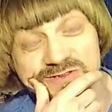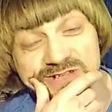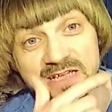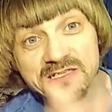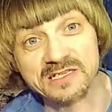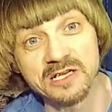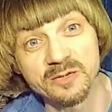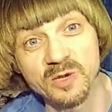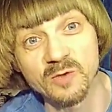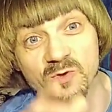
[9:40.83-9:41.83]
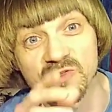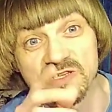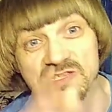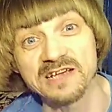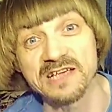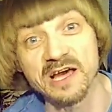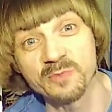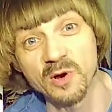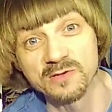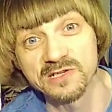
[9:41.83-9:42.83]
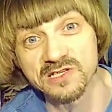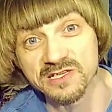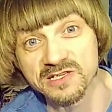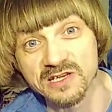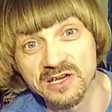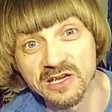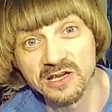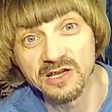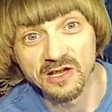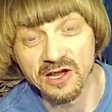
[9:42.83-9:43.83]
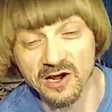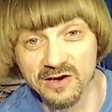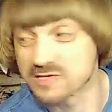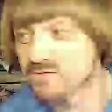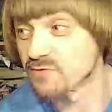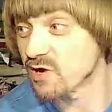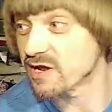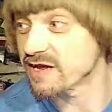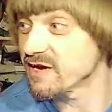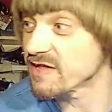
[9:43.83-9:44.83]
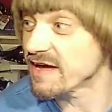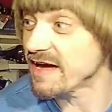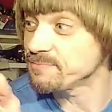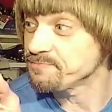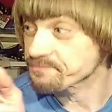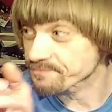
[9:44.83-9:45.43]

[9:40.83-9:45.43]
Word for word: and that's going to be This Guy's Got a Bone Disease. All right, so if you want to hear that,